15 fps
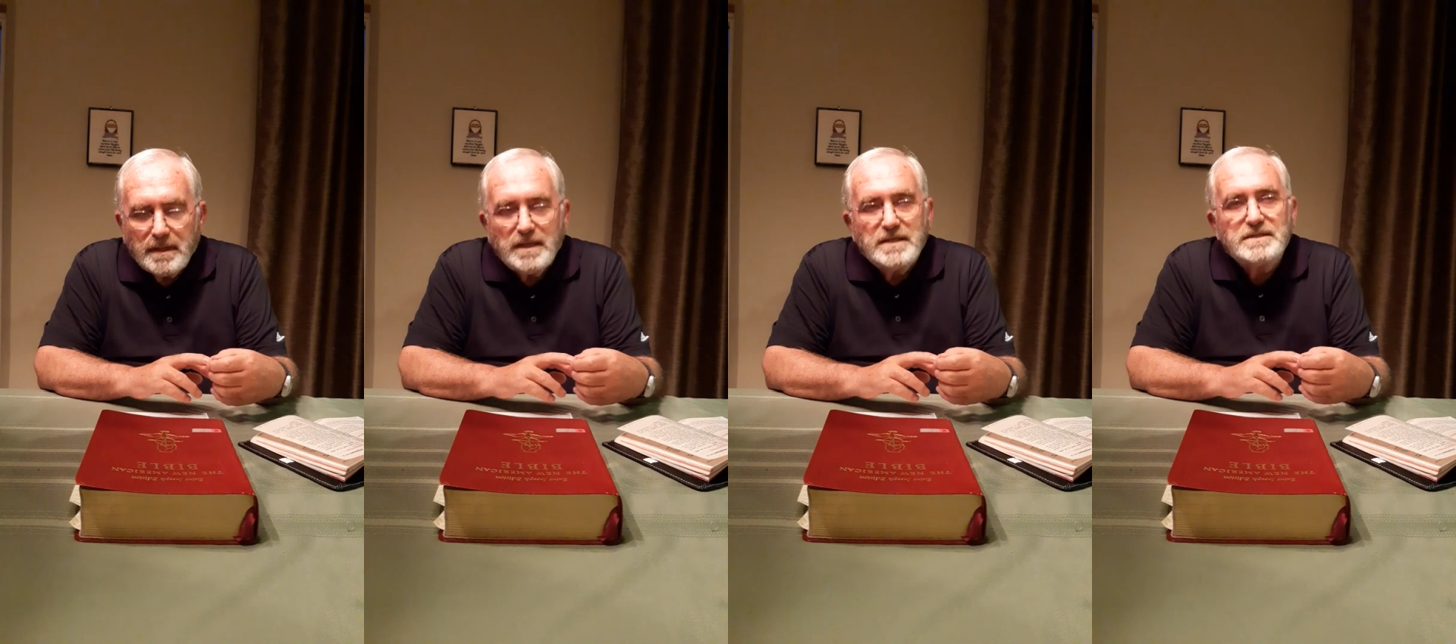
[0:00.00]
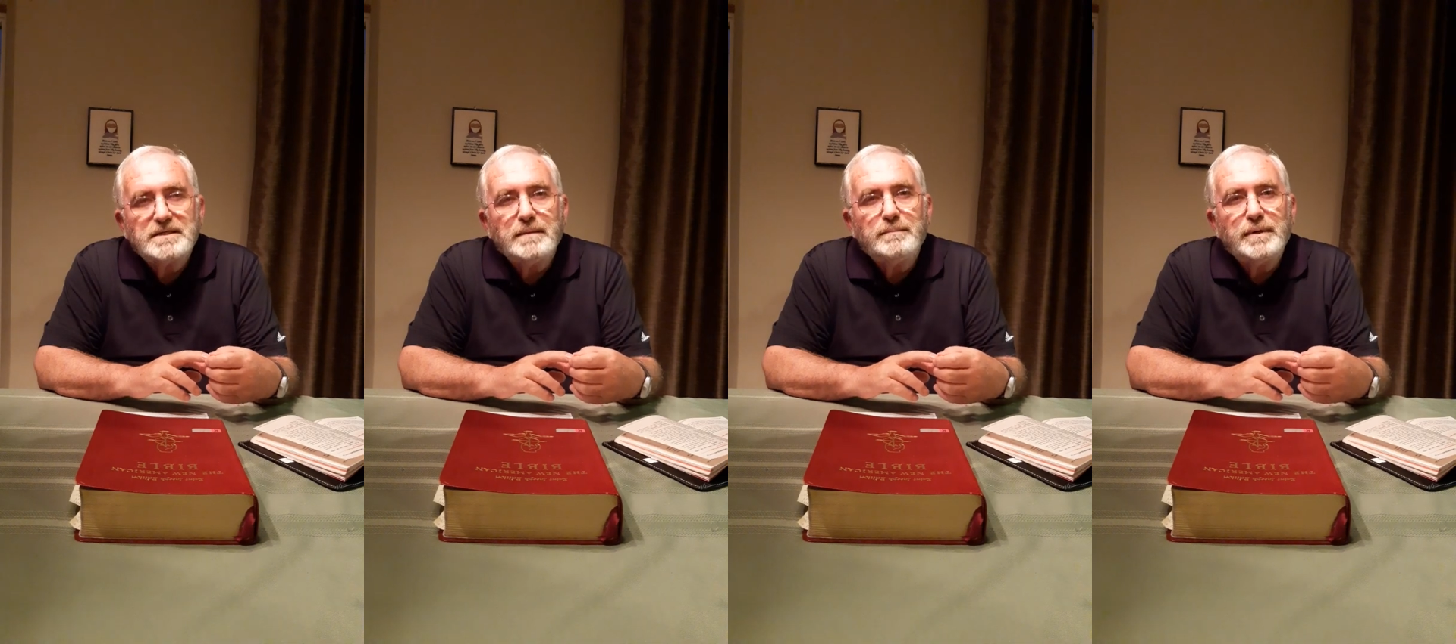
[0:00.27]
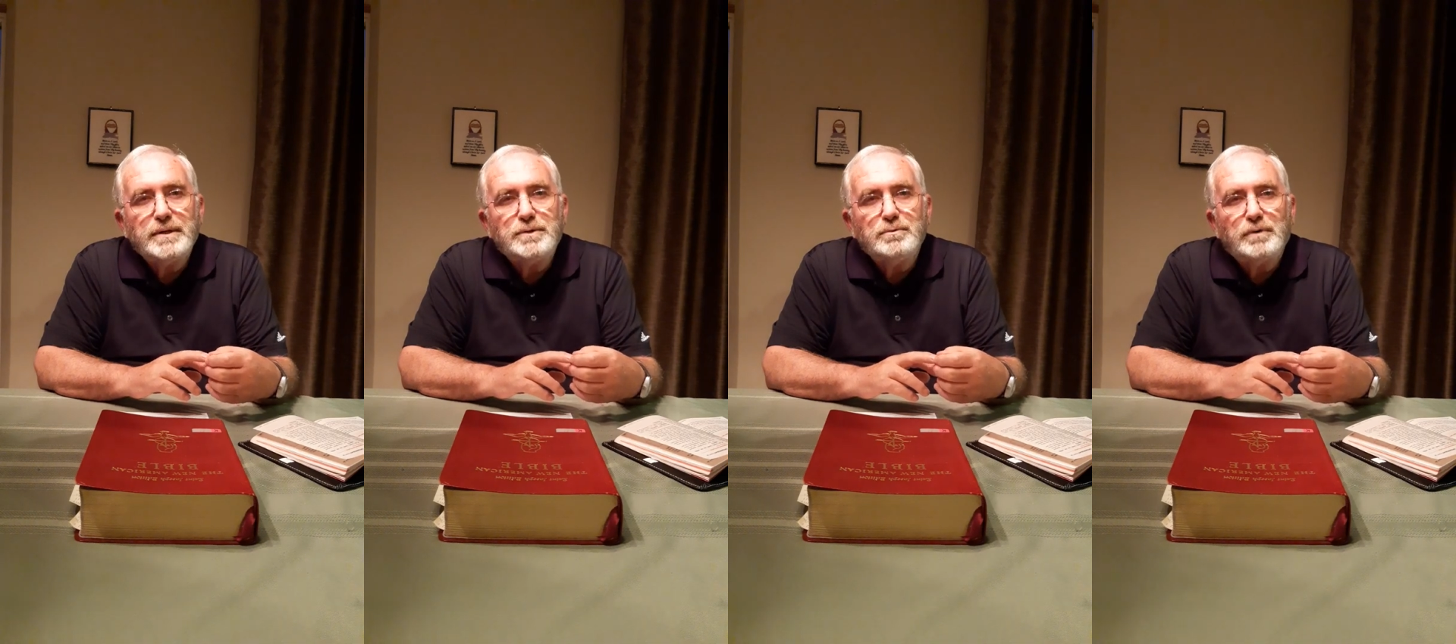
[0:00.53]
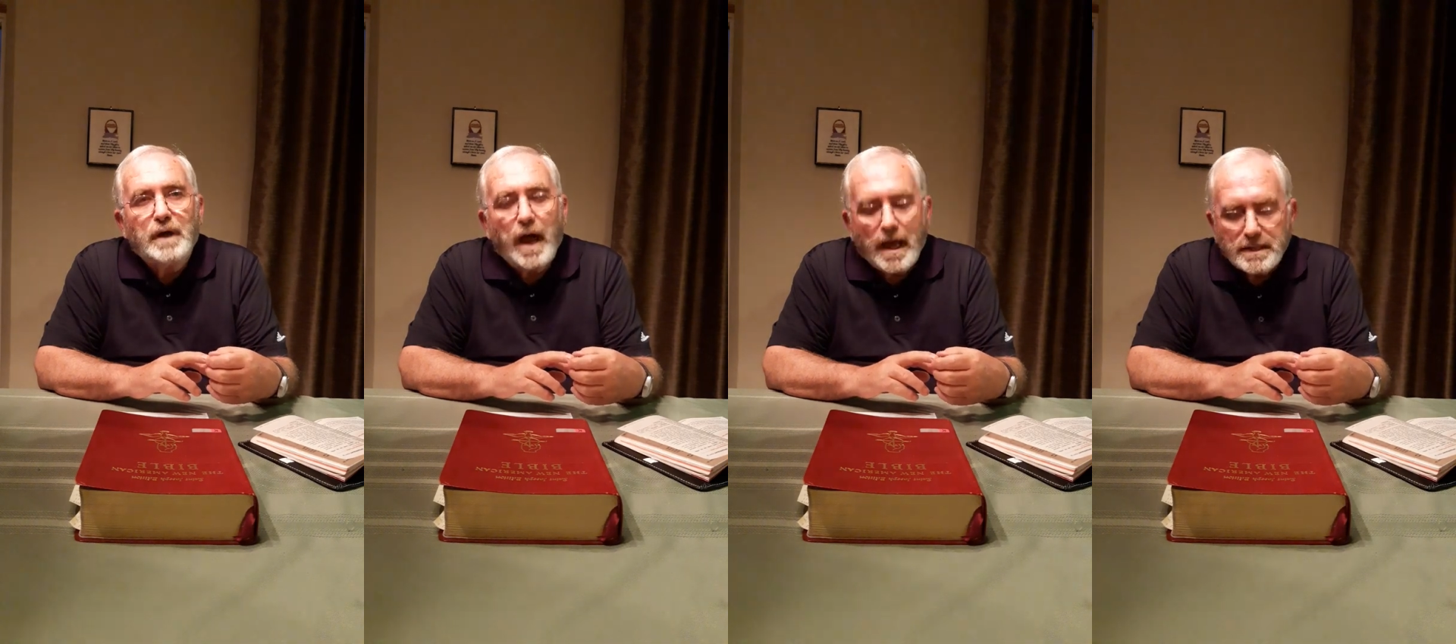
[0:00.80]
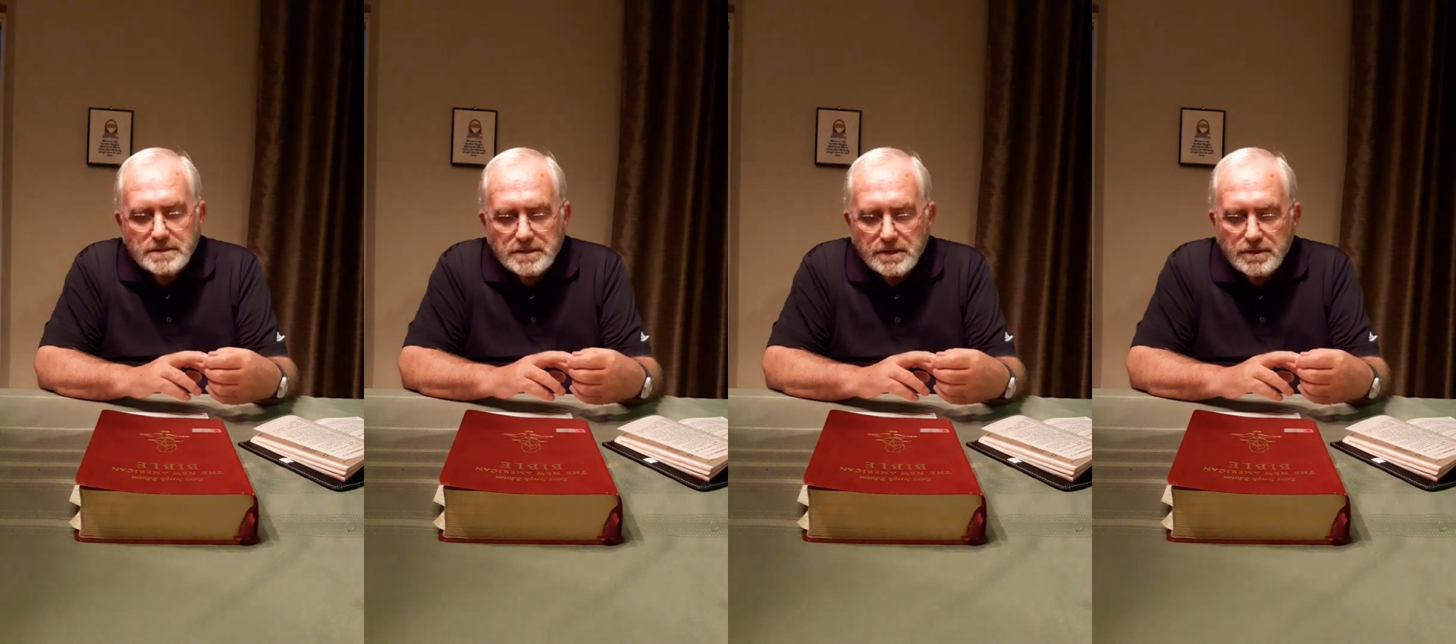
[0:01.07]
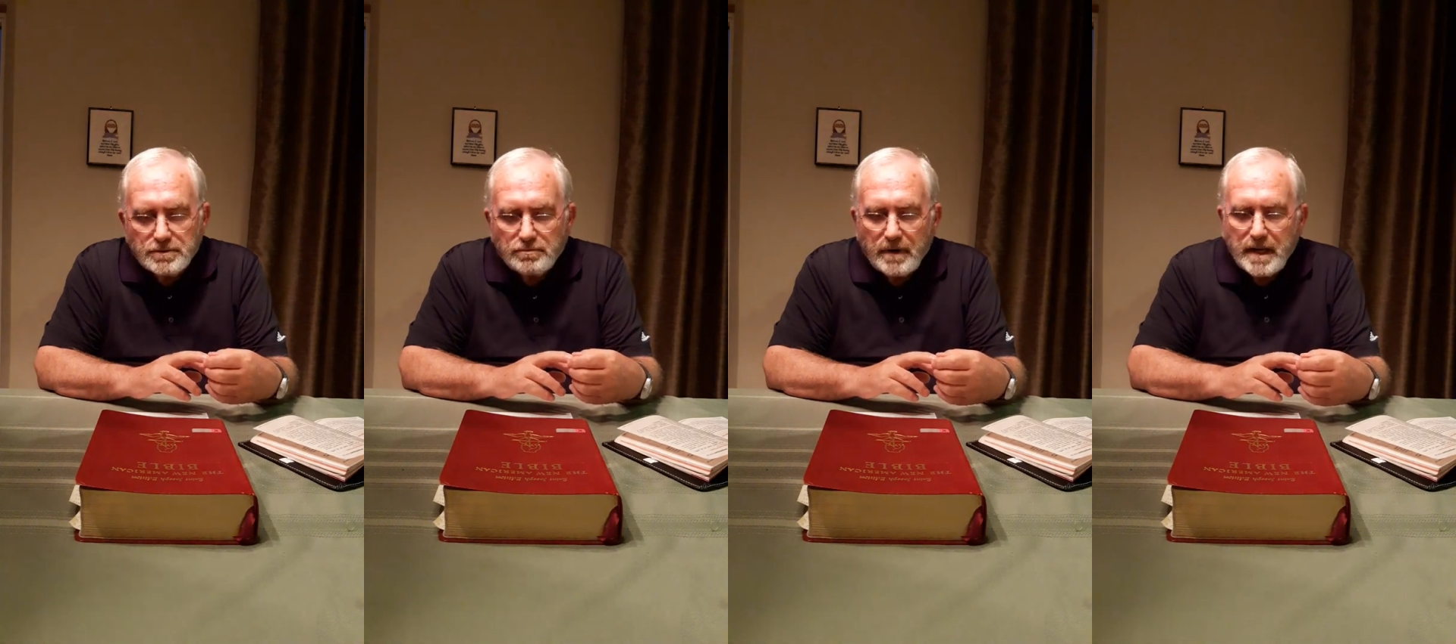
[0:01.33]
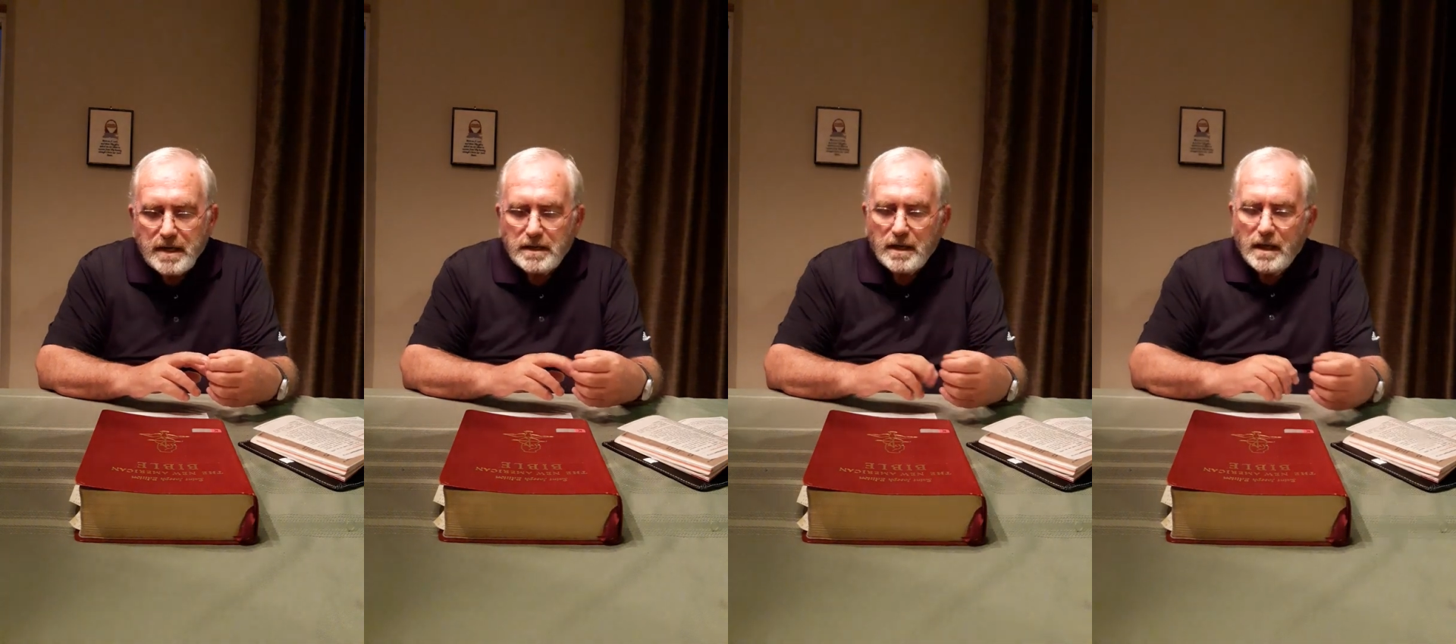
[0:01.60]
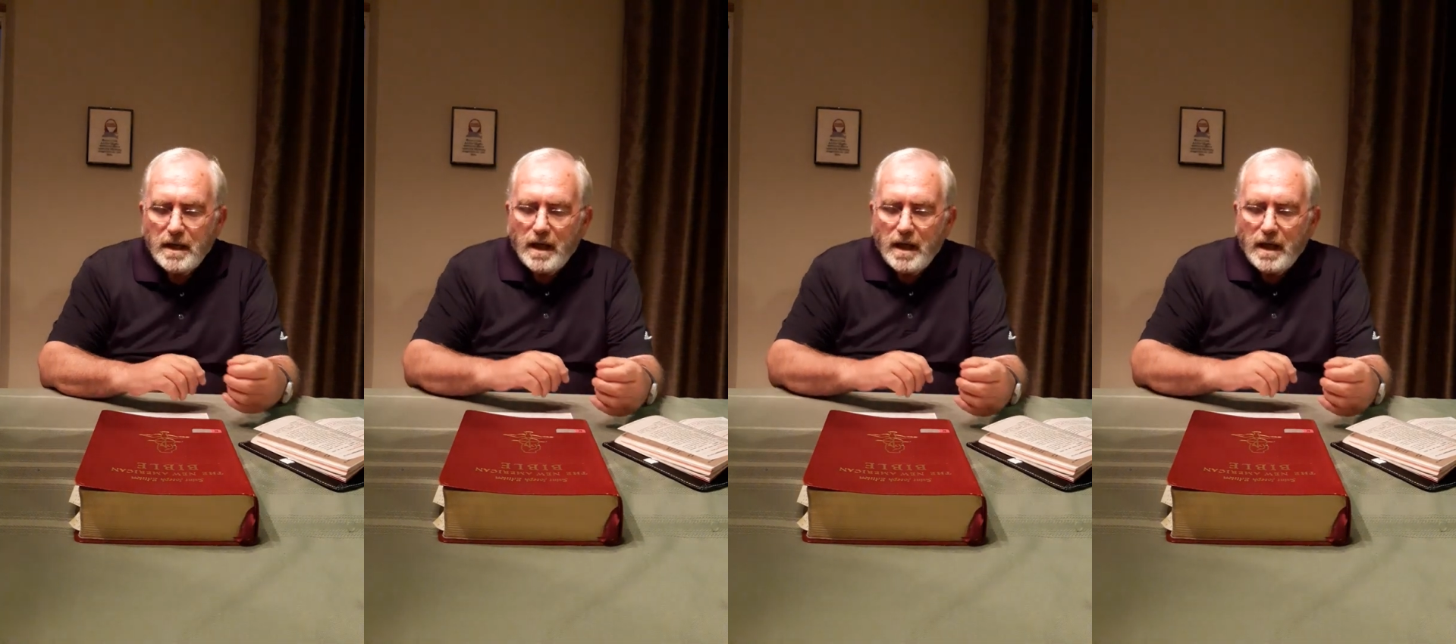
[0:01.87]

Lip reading: Simply to concentrate